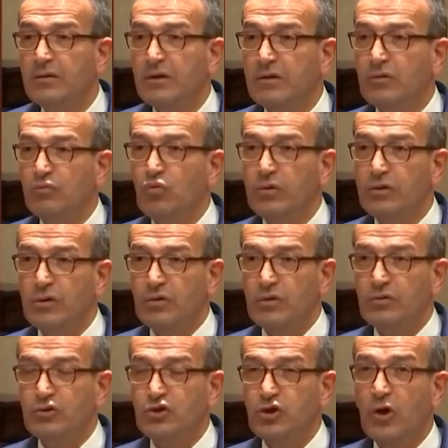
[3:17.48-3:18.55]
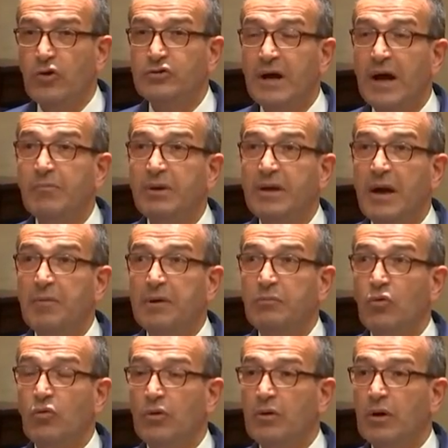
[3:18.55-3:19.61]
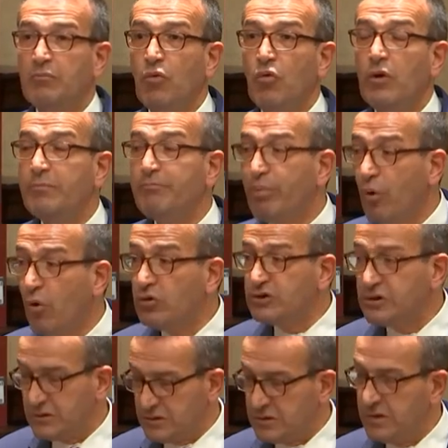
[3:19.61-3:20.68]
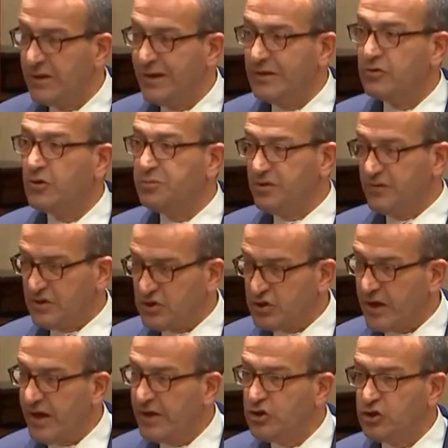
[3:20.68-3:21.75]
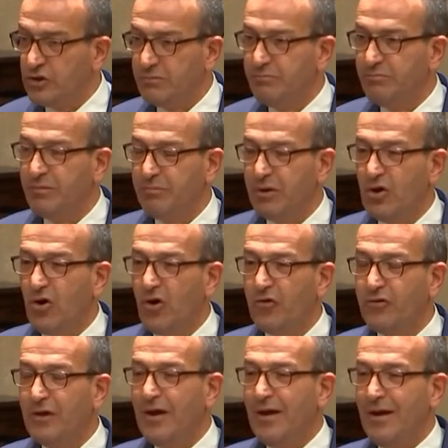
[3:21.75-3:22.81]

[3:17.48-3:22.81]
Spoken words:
The shows are becoming more important in terms of education because